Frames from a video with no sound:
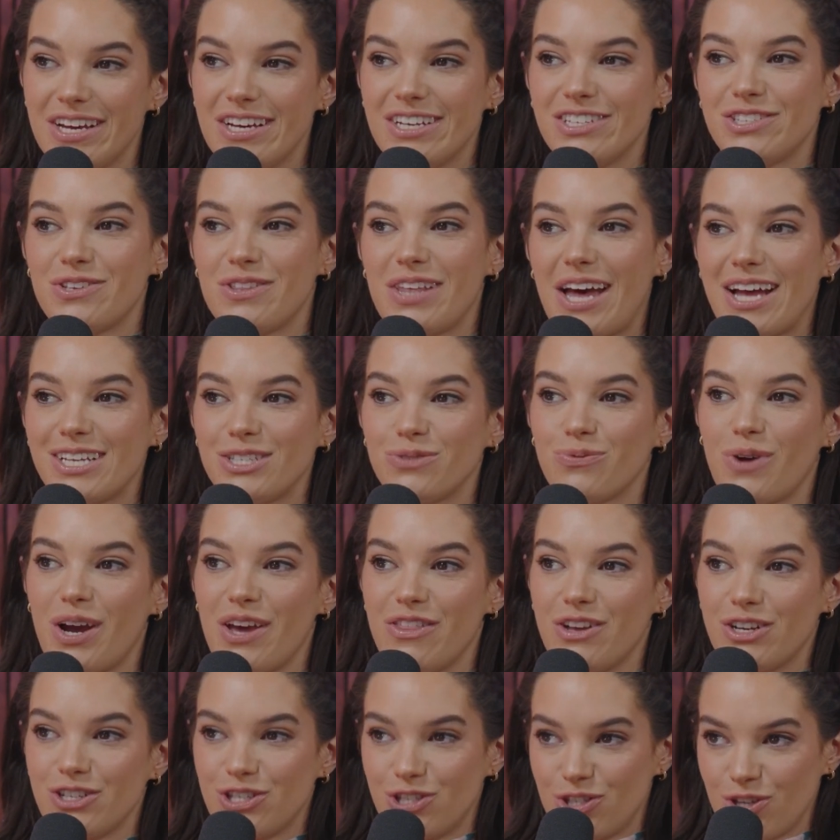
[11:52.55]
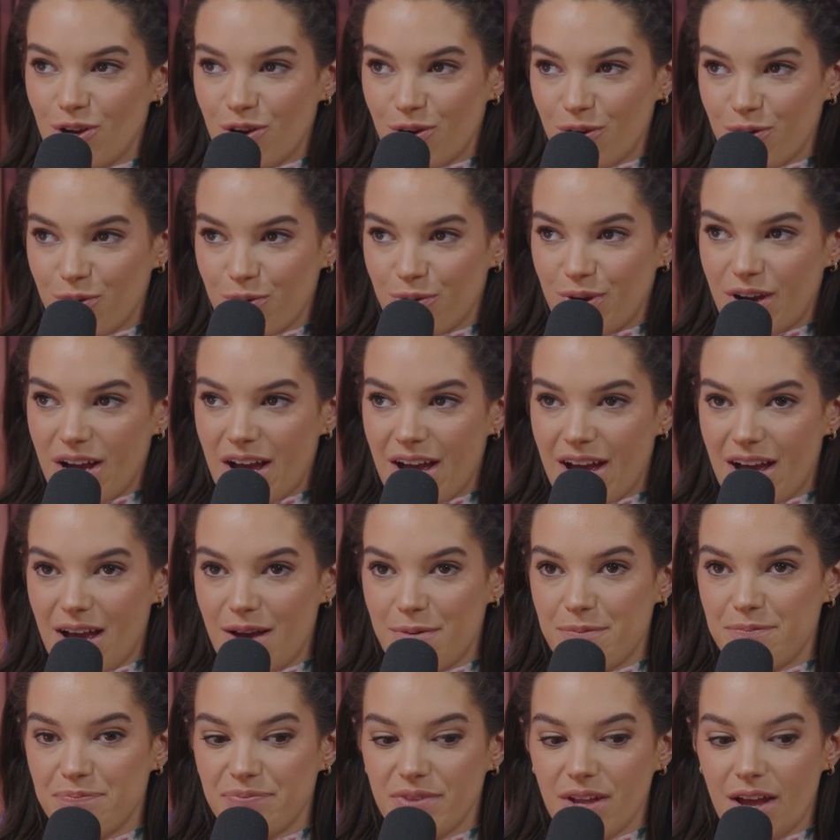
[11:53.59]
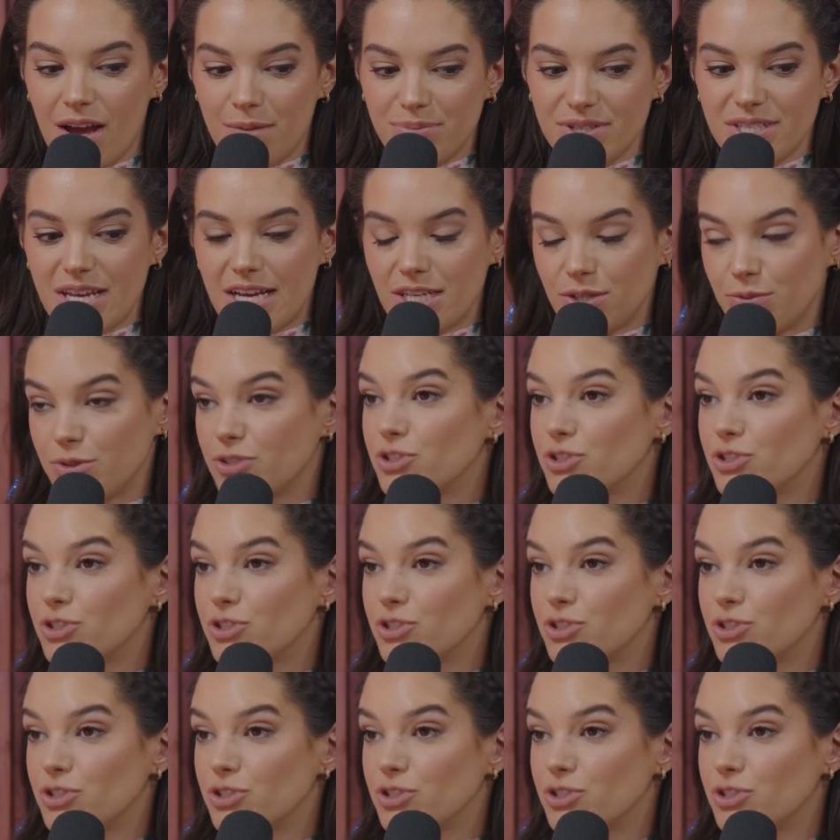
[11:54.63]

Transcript: So that's why they're so obsessed